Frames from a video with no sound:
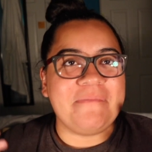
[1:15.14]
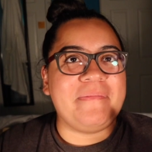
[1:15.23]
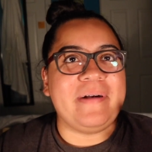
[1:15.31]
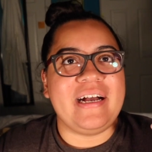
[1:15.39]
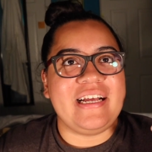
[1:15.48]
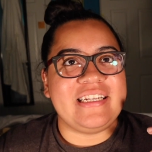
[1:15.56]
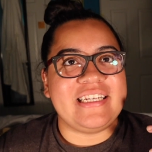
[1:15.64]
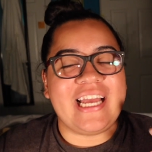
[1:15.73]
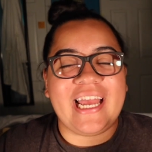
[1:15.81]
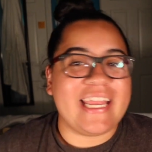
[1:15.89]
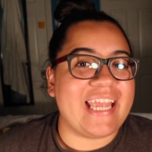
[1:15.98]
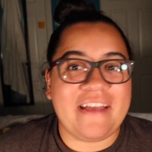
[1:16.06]
But
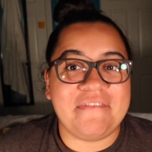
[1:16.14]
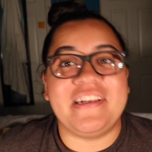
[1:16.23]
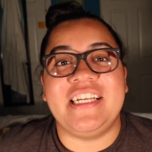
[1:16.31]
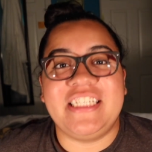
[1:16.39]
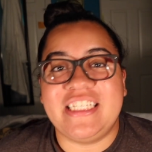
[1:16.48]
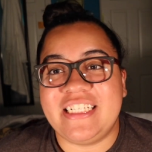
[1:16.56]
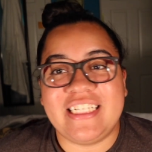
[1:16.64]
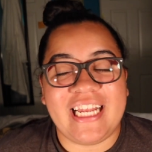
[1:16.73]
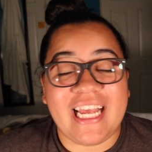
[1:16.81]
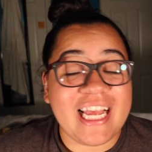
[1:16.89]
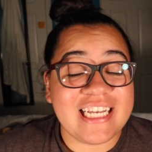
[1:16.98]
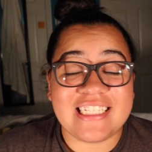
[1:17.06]
I can't finish it
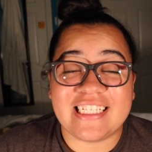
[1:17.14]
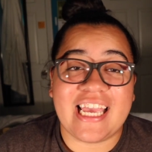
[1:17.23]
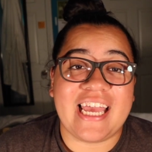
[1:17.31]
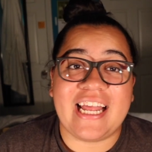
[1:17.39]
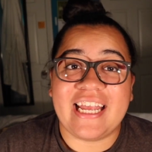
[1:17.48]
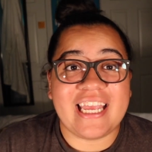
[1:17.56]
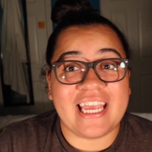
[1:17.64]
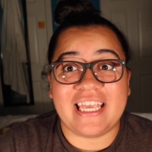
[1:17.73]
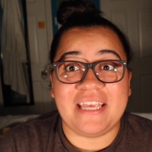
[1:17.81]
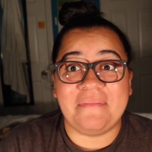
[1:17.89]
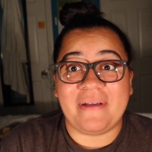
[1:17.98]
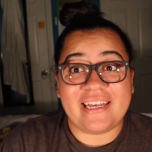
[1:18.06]
today. I just can't. I can't
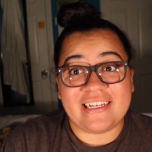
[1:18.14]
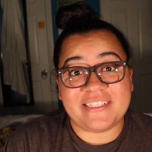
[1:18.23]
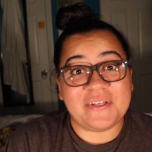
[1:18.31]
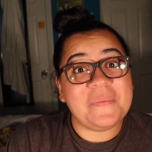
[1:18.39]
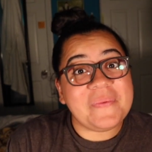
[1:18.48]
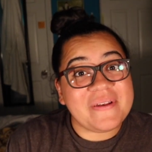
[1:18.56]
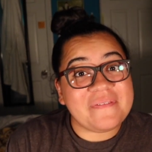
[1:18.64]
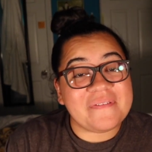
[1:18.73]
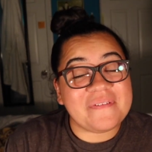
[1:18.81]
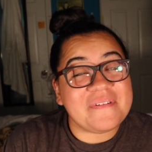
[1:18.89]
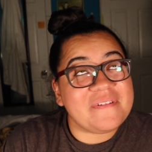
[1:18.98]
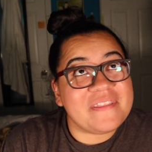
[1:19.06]
keep my eyes open
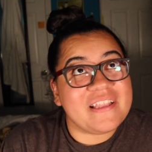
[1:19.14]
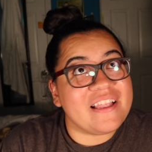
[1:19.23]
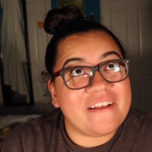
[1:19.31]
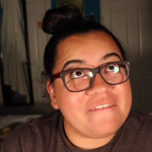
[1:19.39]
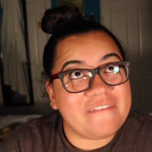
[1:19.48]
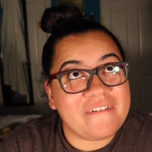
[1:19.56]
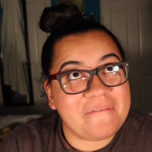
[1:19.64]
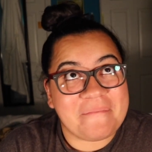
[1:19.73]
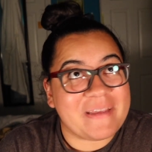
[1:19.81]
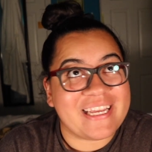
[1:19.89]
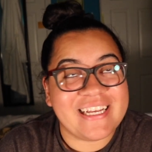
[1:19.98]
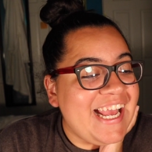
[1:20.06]
for the love of
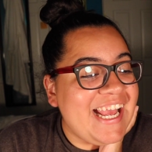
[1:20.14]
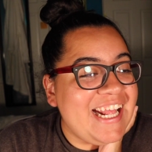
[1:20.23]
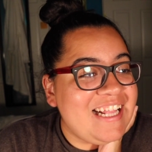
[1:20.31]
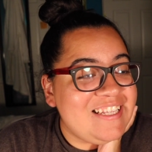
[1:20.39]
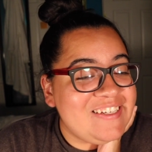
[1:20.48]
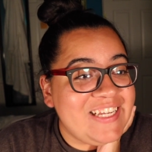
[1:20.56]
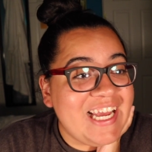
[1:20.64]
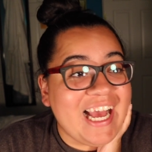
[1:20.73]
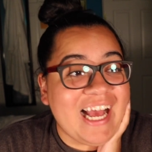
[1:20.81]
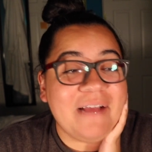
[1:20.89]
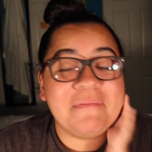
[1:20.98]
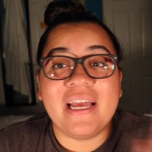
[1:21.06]
me. And so
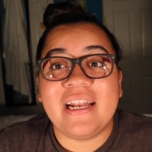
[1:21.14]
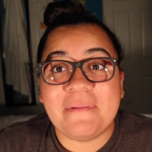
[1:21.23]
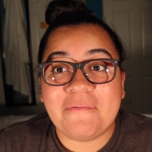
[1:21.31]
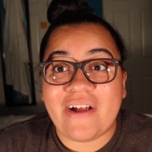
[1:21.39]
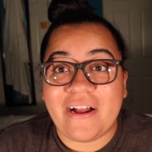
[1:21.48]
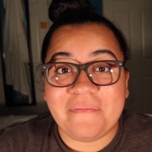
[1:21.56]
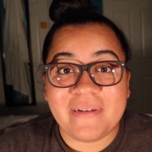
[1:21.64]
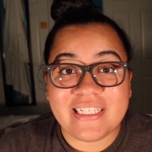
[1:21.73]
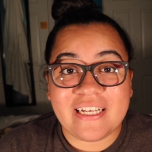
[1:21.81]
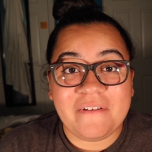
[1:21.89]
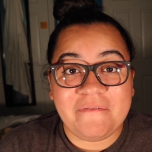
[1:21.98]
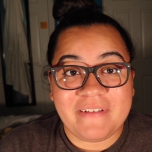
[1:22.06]
yeah, I'm kind of proud of
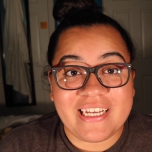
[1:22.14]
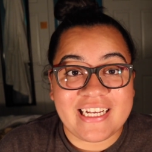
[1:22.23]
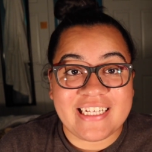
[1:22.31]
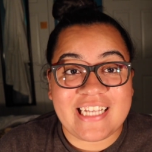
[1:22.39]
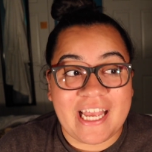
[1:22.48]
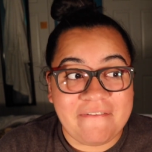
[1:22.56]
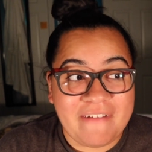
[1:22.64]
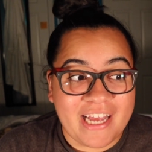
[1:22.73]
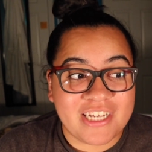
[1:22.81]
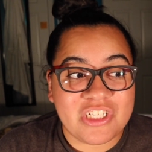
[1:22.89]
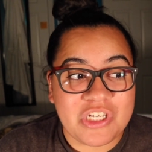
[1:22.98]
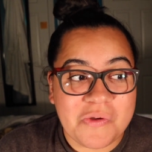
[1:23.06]
myself because I've
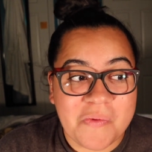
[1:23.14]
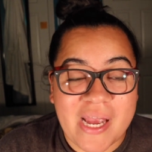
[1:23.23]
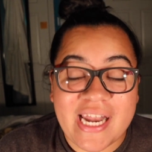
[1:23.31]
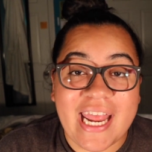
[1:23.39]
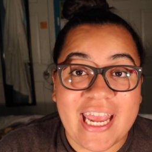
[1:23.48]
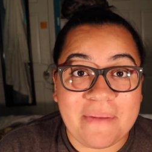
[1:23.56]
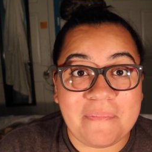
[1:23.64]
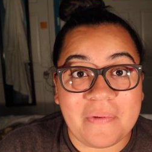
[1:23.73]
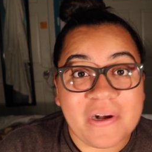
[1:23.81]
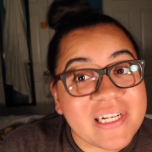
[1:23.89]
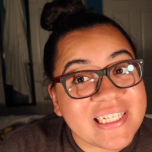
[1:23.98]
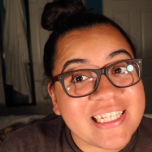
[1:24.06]
actually read eight
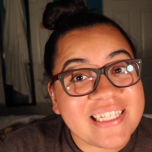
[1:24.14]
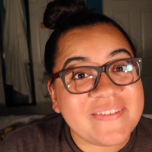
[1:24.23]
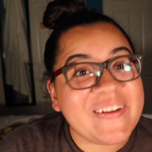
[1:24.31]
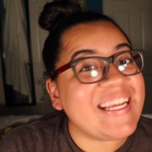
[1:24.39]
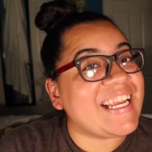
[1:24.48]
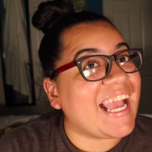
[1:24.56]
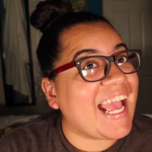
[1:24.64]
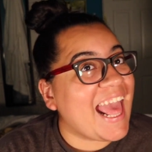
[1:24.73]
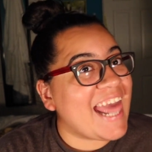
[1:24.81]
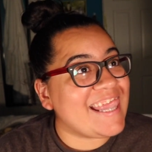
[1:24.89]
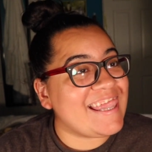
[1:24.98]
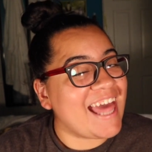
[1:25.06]
books this week
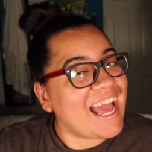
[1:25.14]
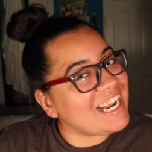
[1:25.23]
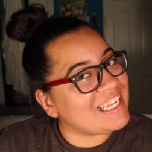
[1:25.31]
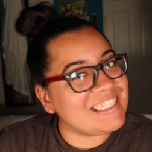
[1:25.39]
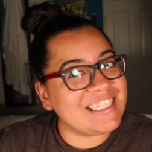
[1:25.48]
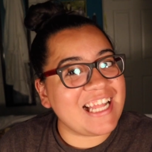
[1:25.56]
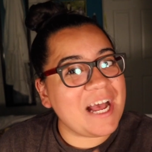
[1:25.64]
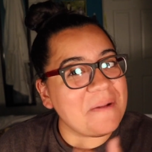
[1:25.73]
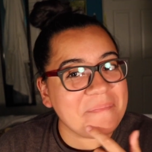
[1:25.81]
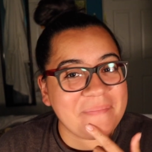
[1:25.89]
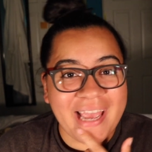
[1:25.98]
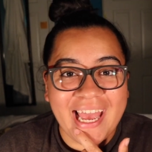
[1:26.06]
and that's not
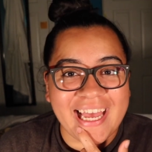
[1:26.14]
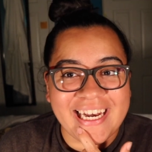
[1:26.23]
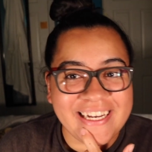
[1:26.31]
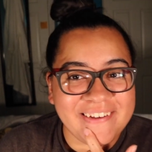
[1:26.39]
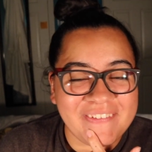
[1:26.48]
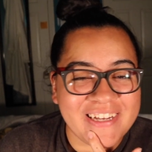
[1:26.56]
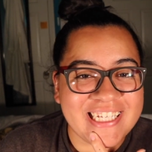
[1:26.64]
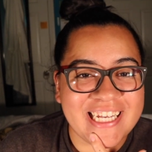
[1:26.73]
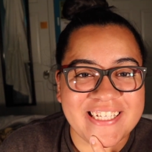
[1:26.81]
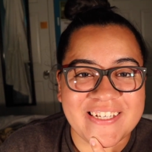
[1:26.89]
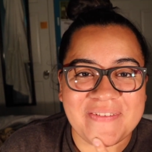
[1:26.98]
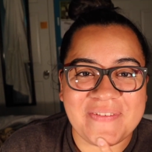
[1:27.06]
bad if I
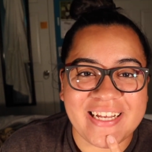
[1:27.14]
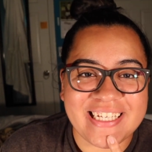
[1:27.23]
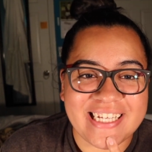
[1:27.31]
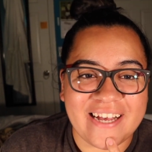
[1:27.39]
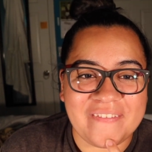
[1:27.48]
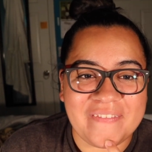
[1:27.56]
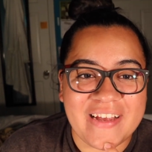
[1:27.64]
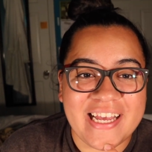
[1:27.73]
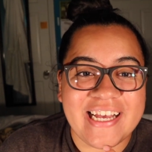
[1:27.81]
say so myself.